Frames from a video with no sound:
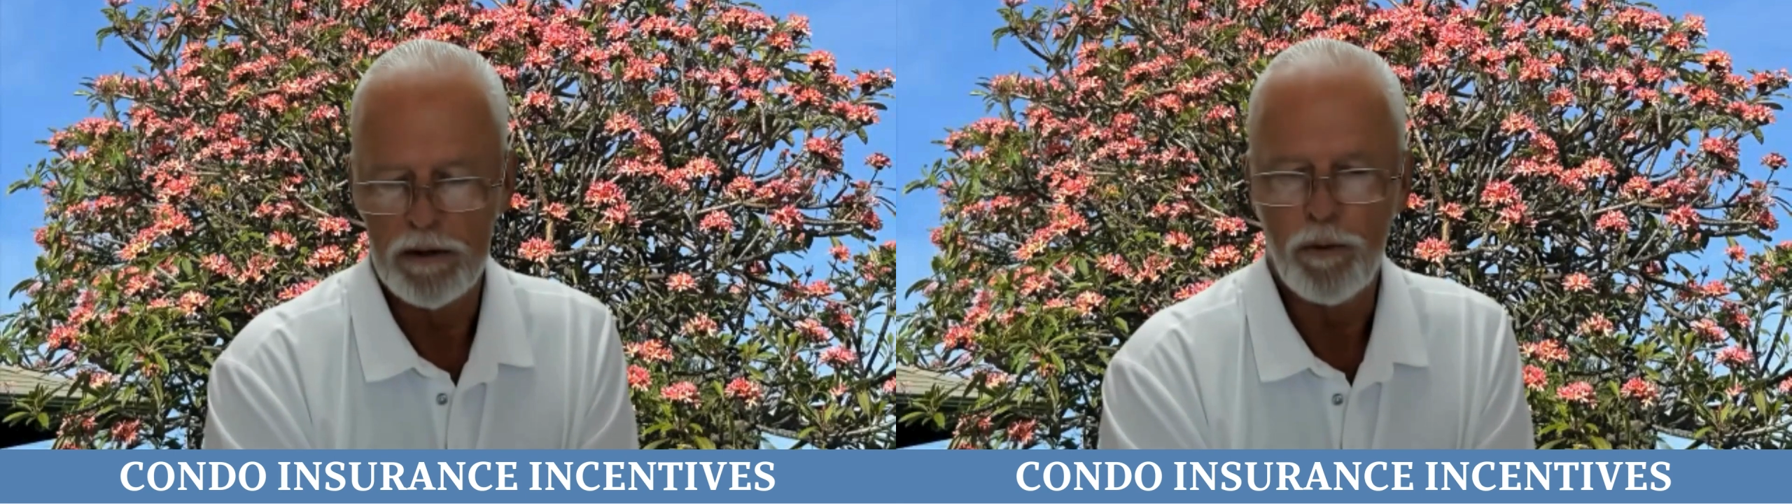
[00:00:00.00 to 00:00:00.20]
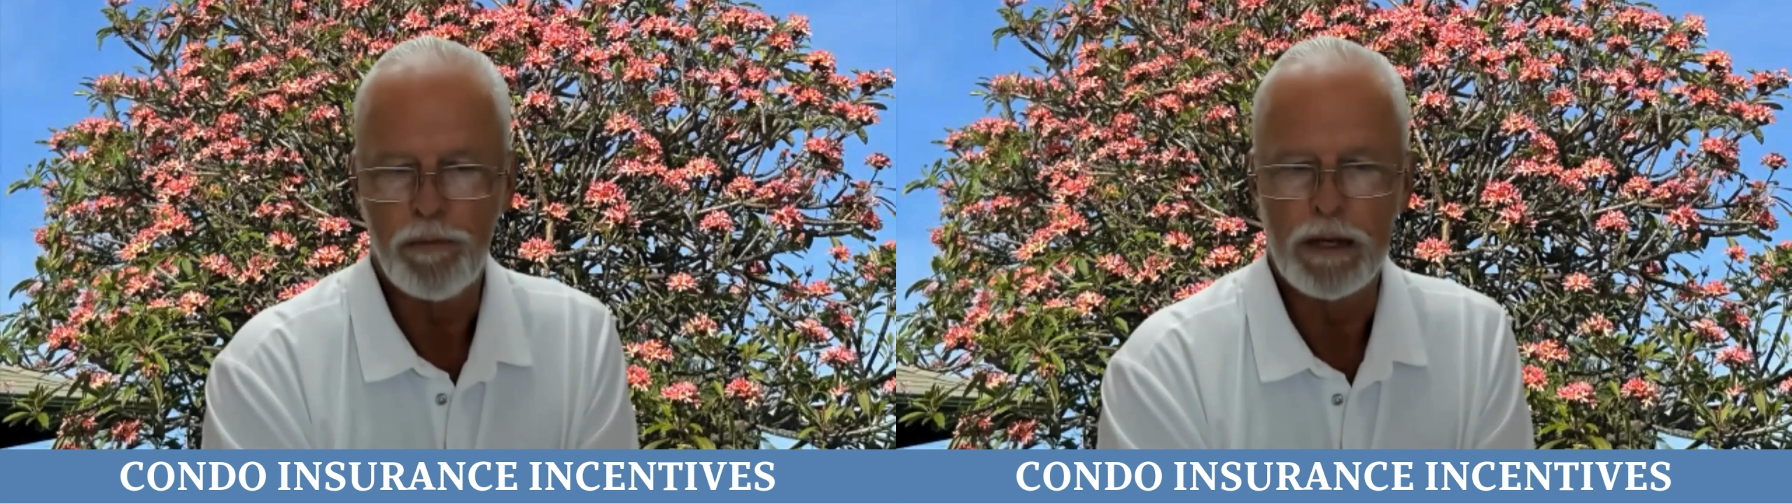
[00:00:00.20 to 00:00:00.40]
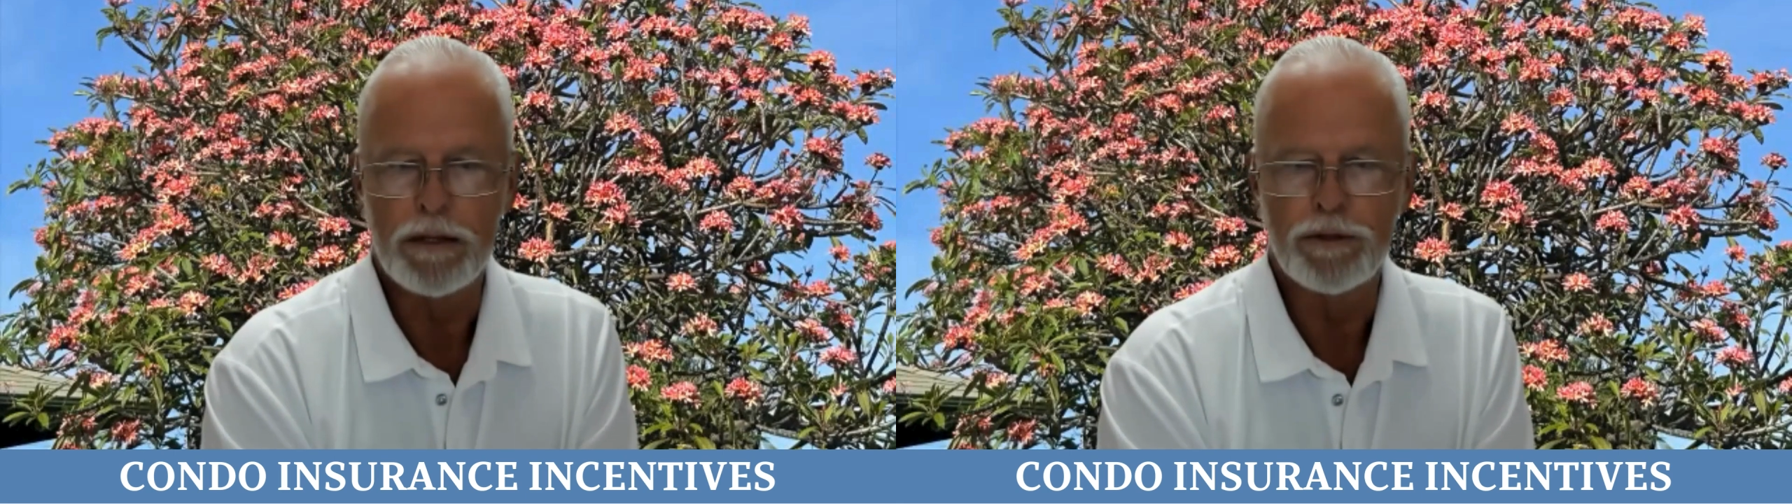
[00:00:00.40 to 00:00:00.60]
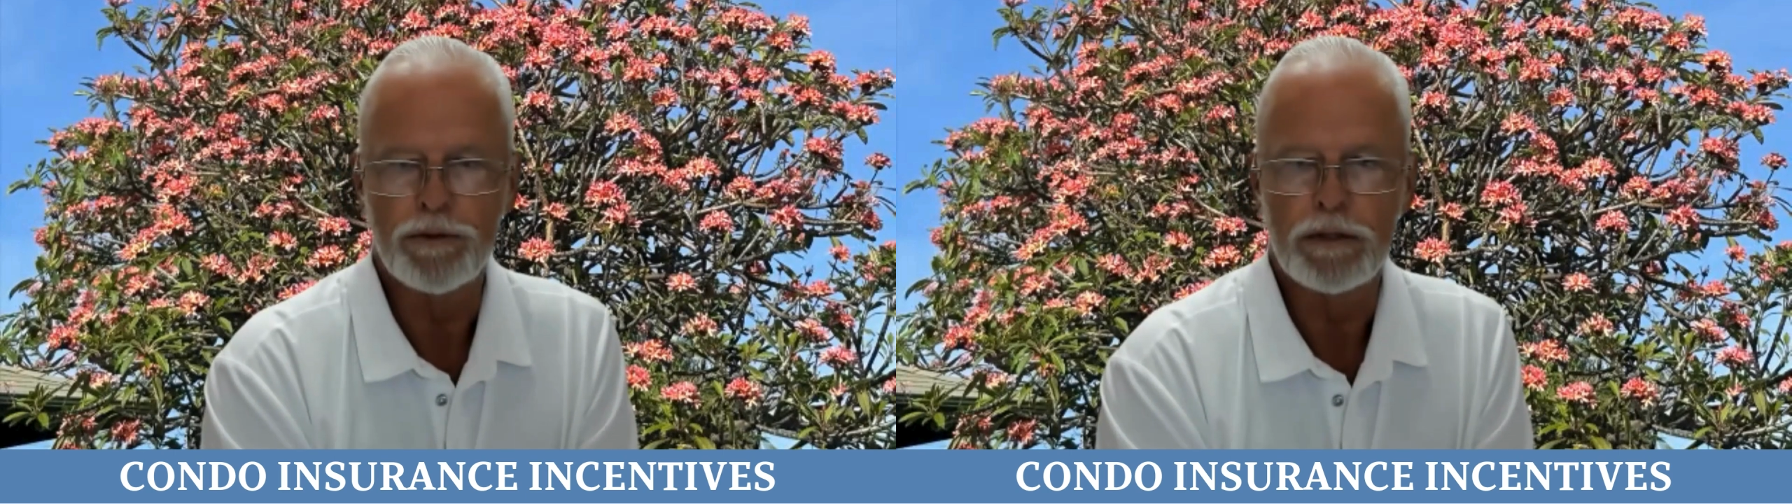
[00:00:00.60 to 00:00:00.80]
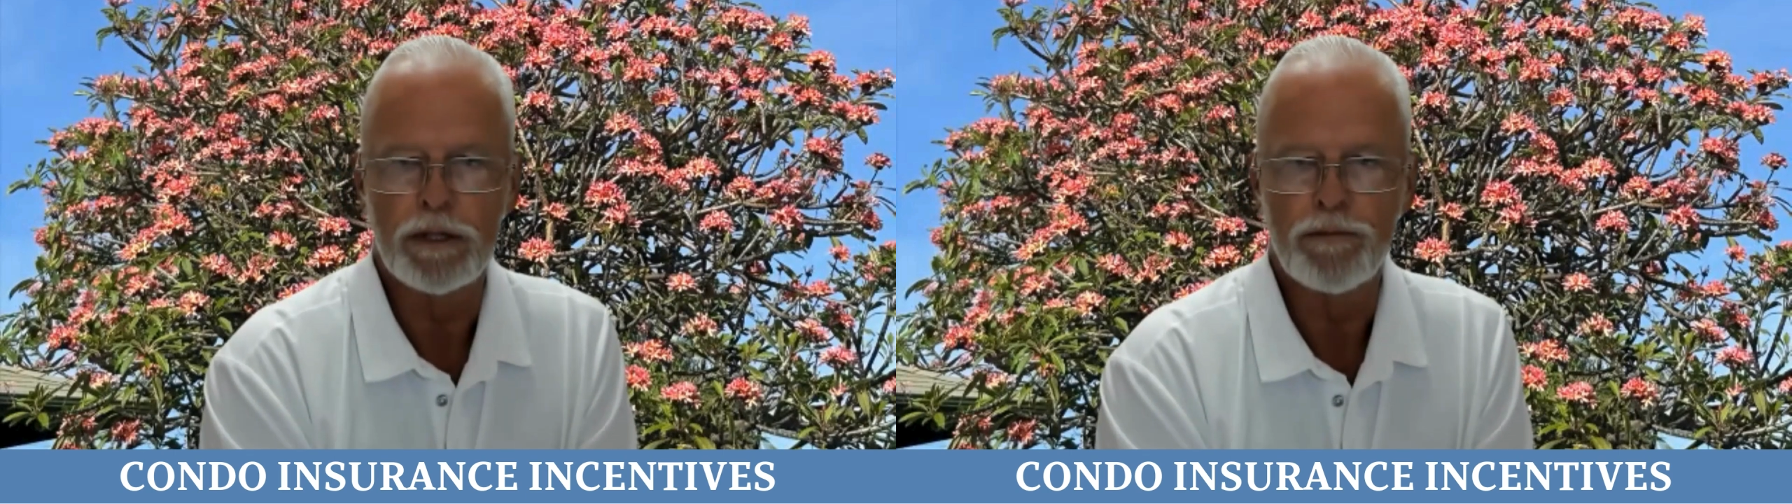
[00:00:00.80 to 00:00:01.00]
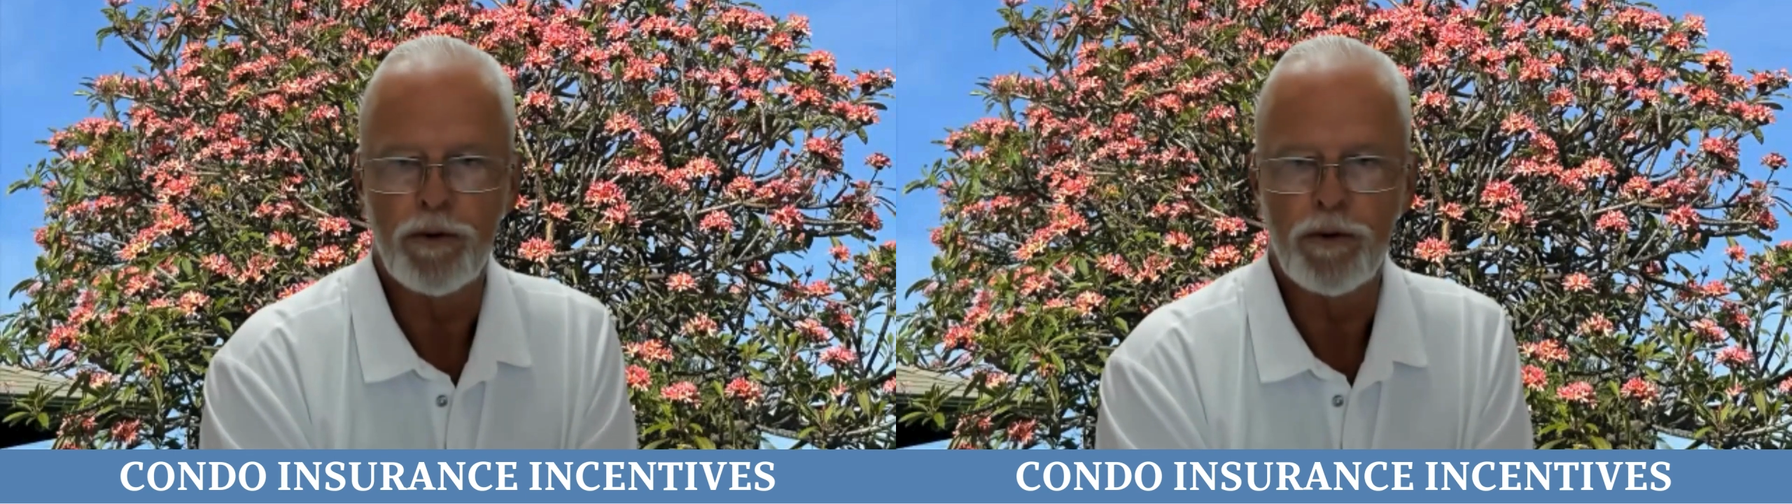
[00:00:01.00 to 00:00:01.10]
hope that's interesting